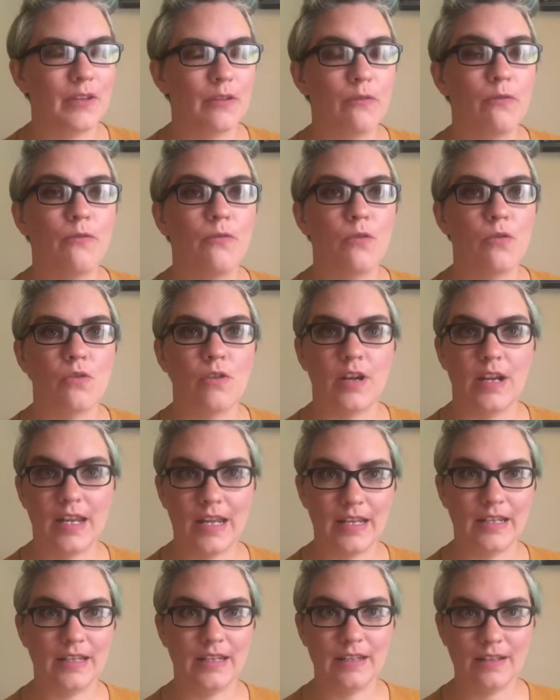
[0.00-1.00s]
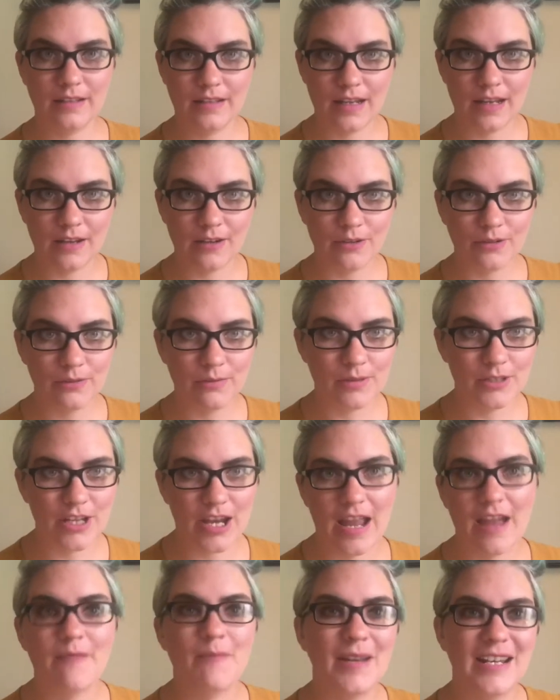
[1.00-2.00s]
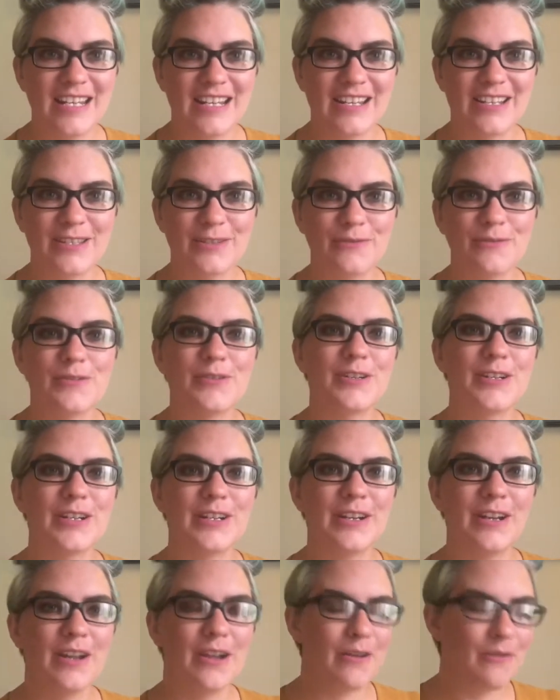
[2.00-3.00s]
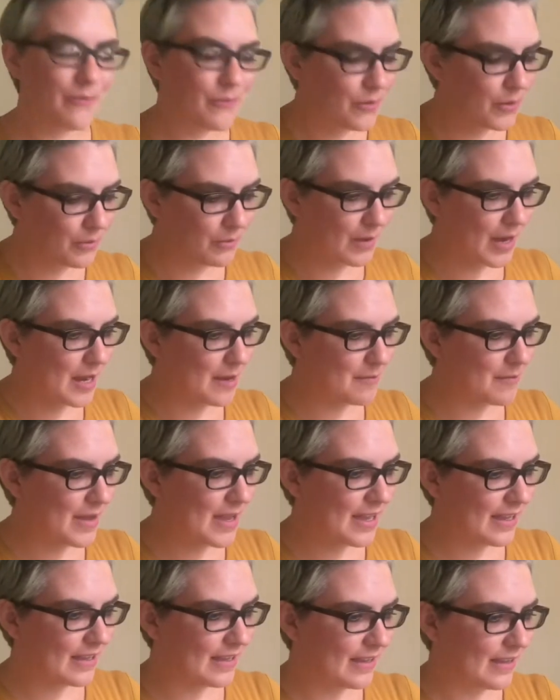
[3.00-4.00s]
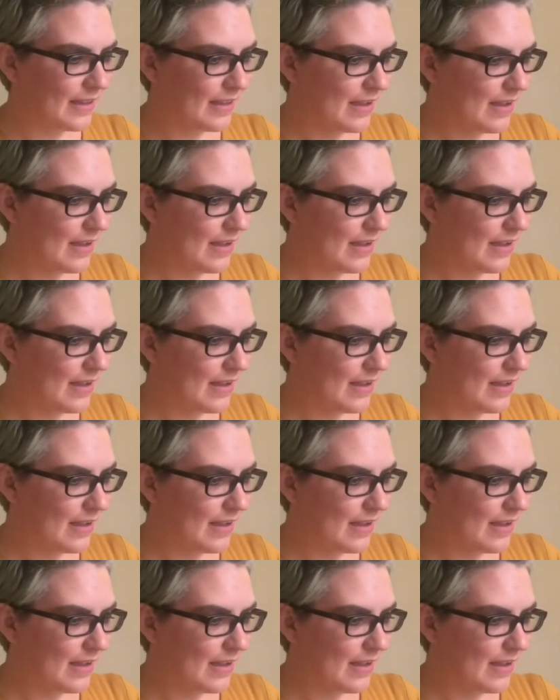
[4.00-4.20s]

for India Entangled, which I have my tickets for Rhinebeck.